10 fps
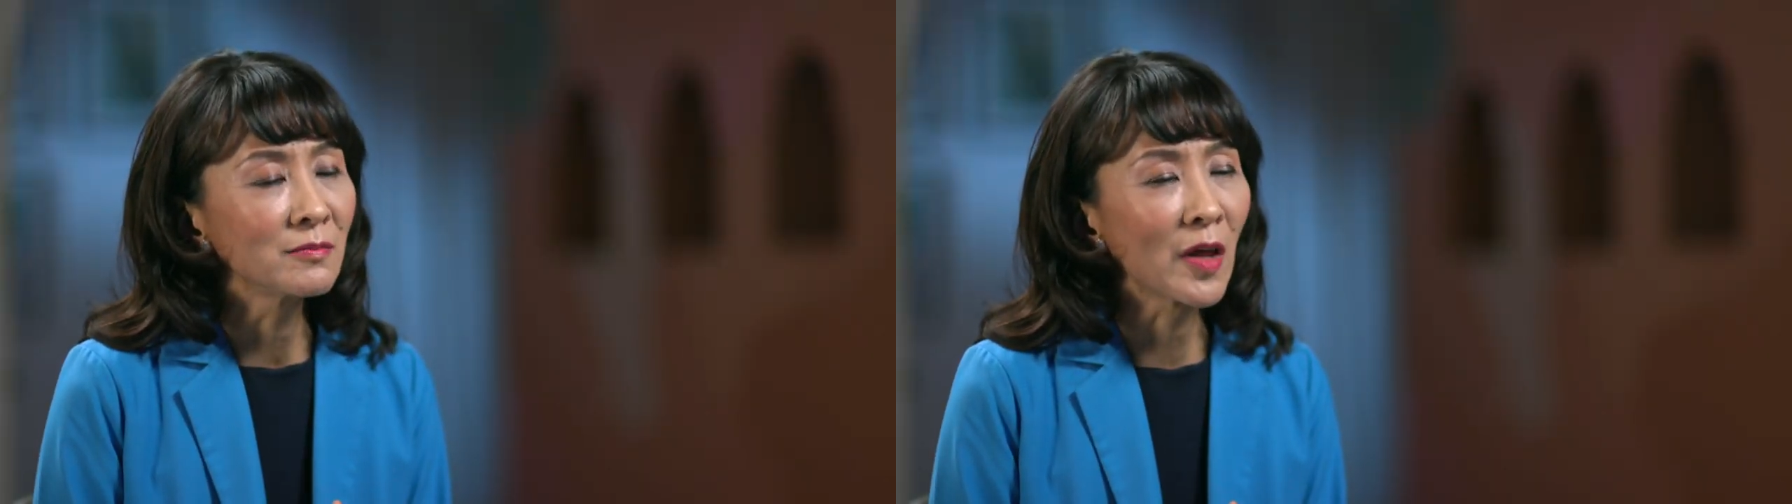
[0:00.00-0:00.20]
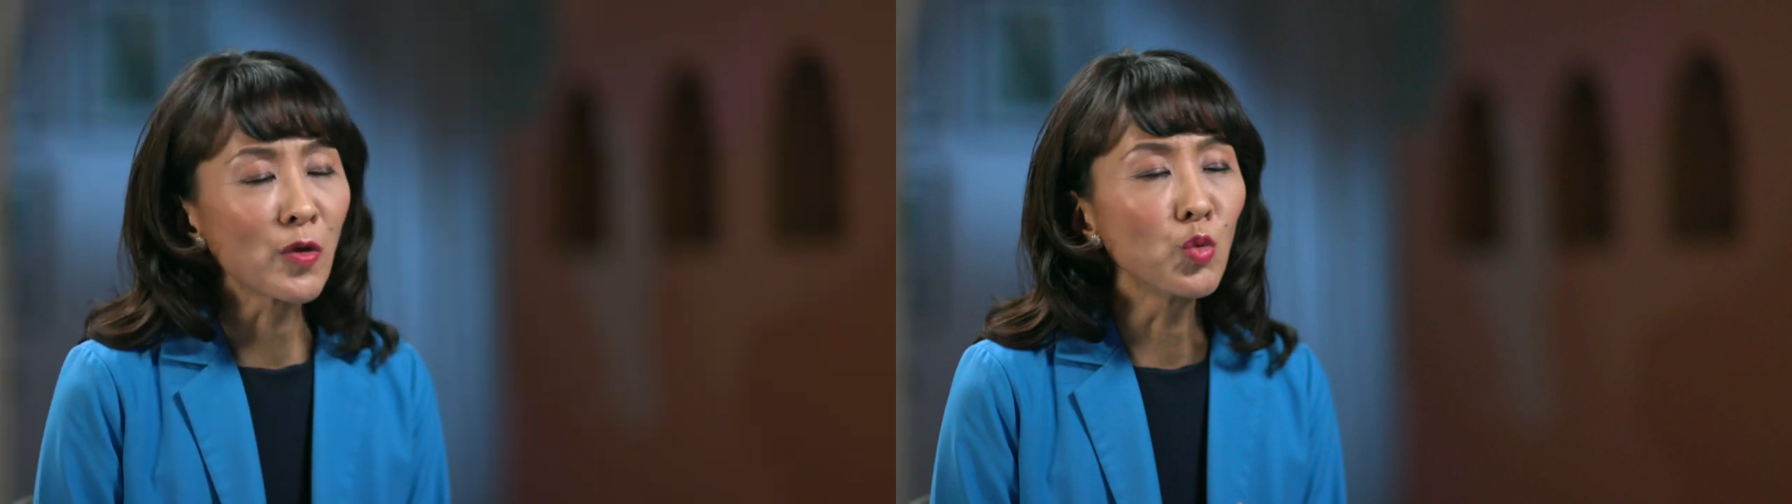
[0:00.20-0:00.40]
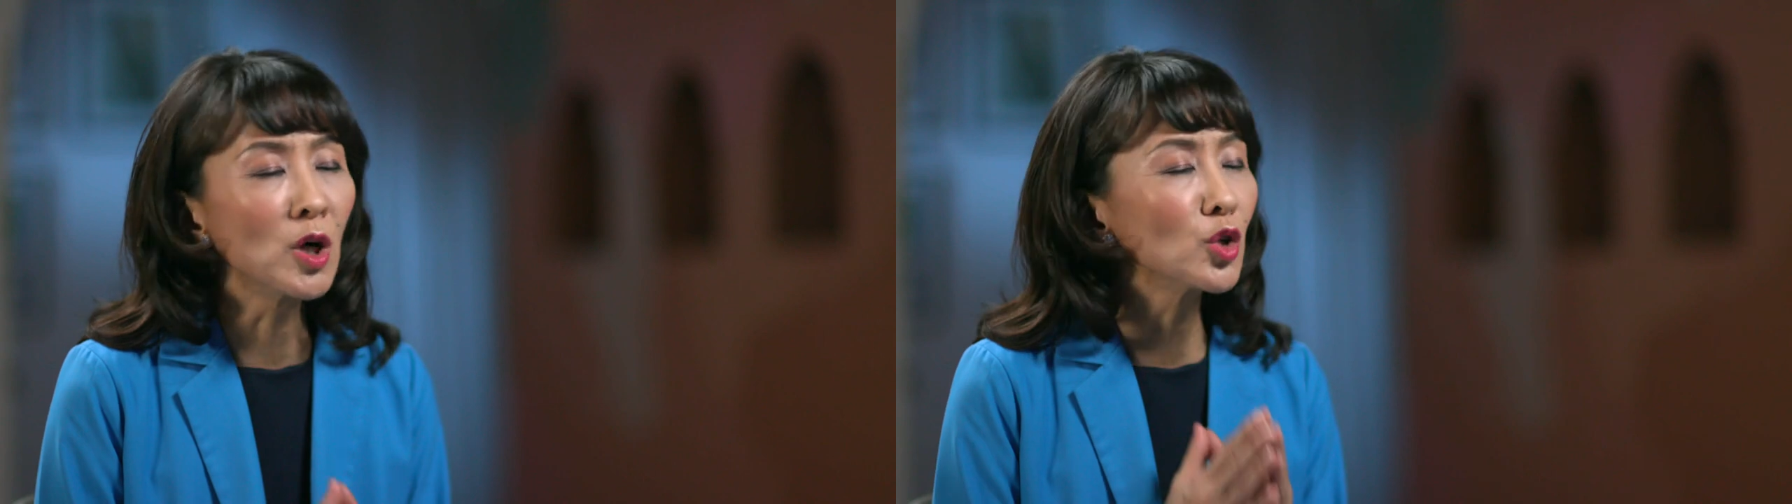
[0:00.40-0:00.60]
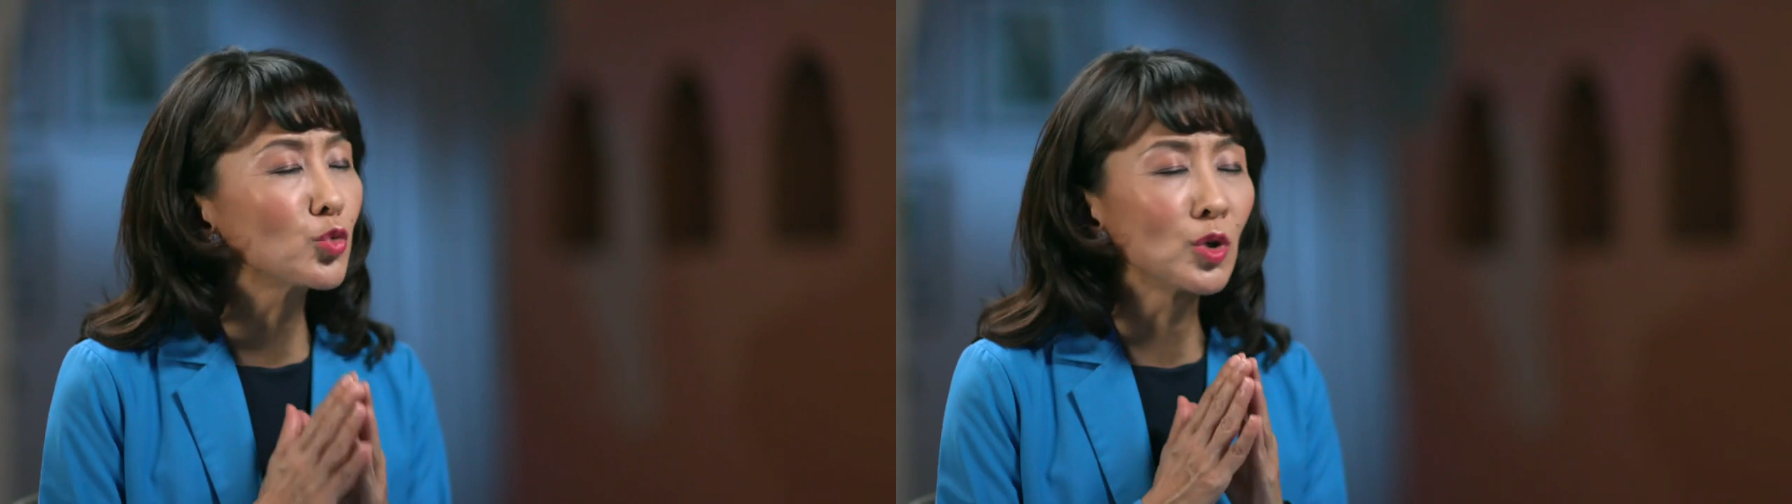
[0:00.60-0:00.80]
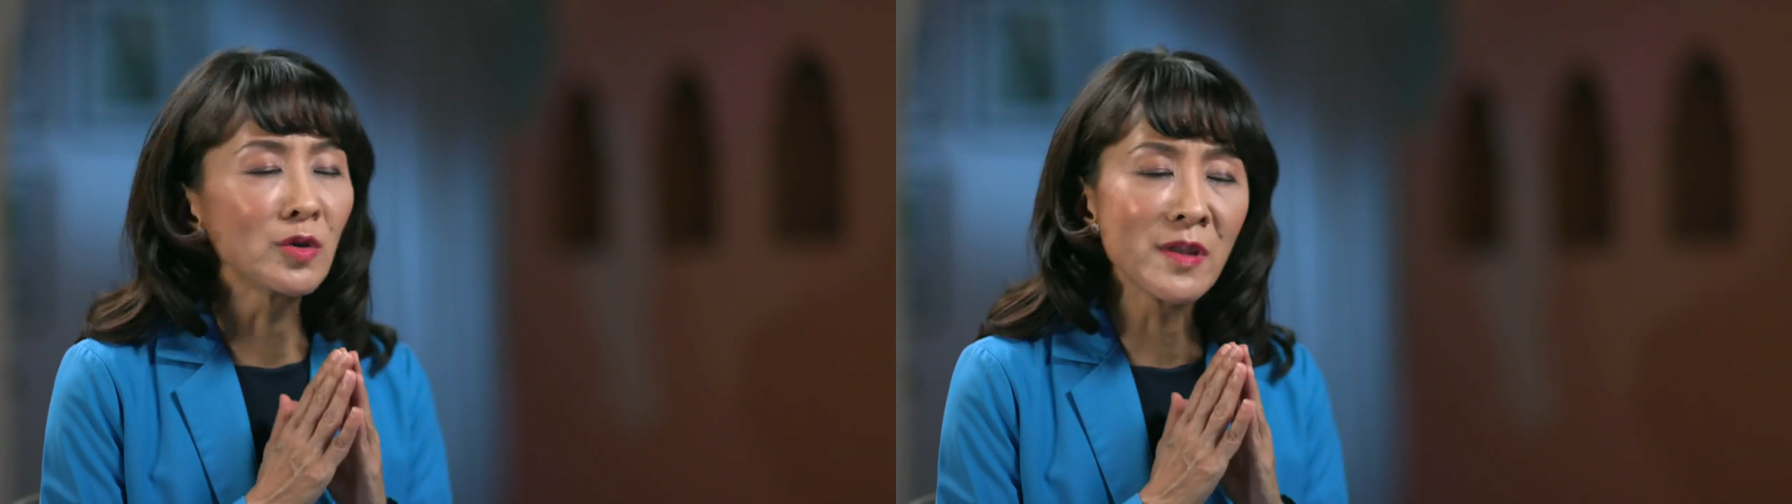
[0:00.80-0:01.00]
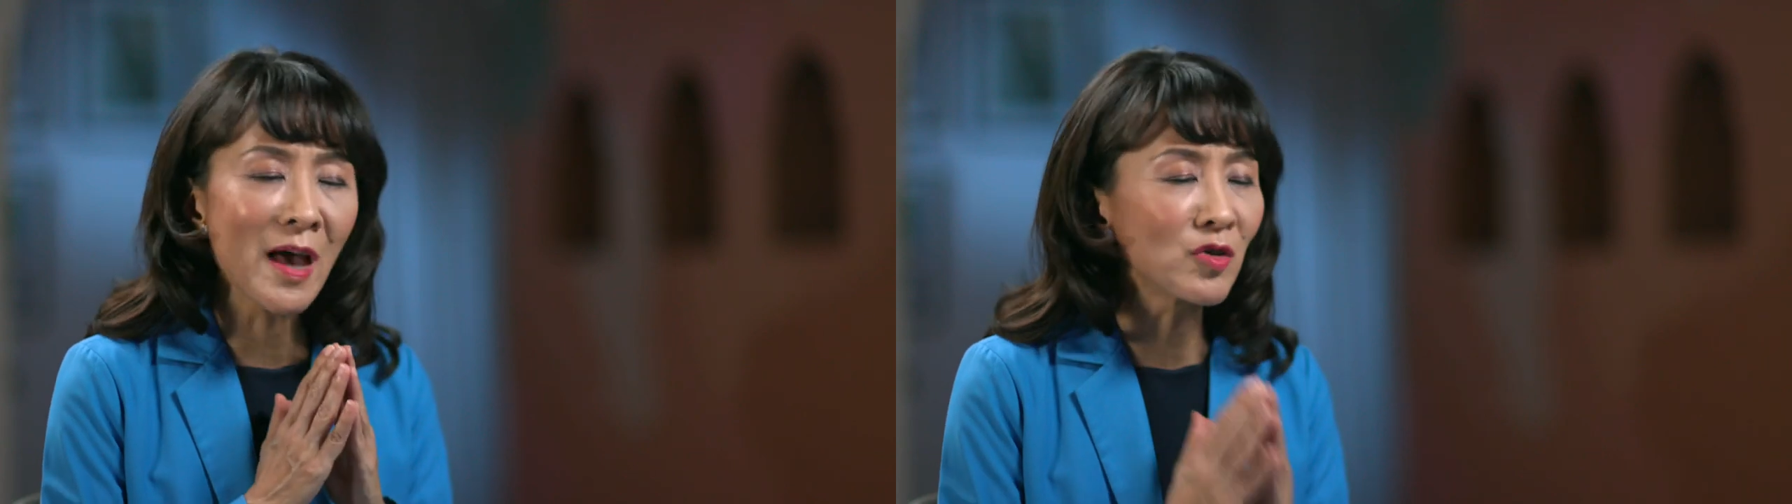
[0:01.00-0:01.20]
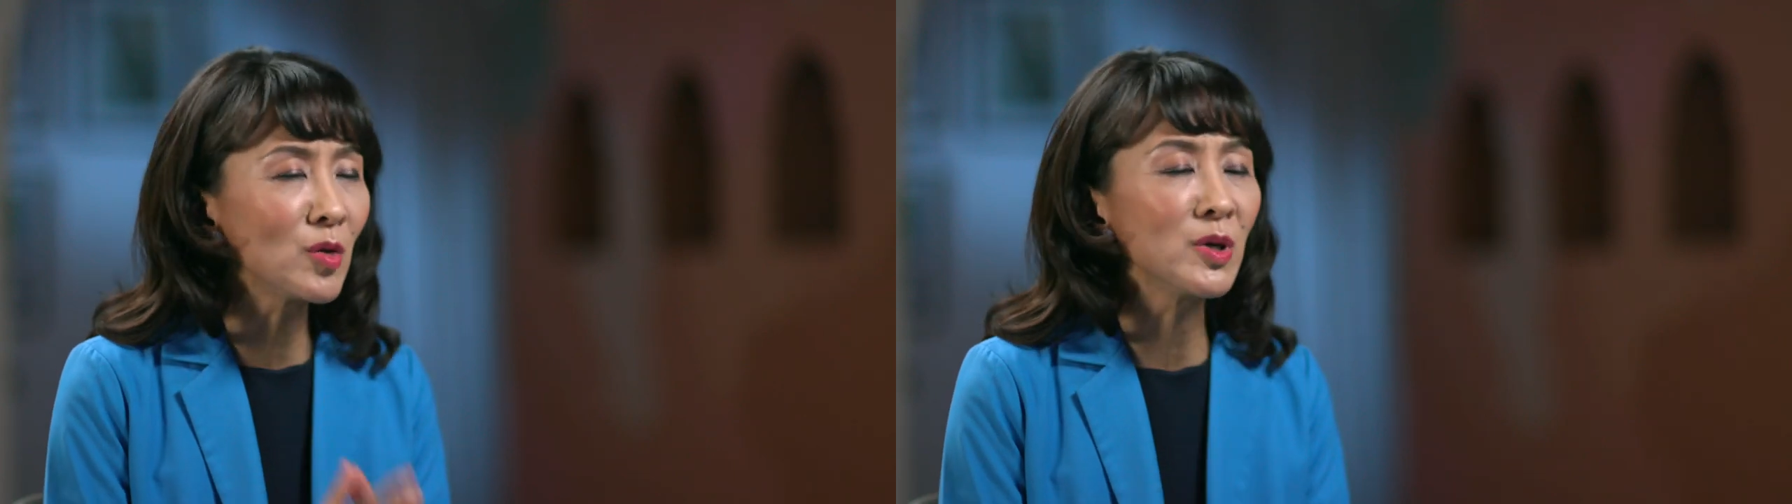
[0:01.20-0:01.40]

that the world will never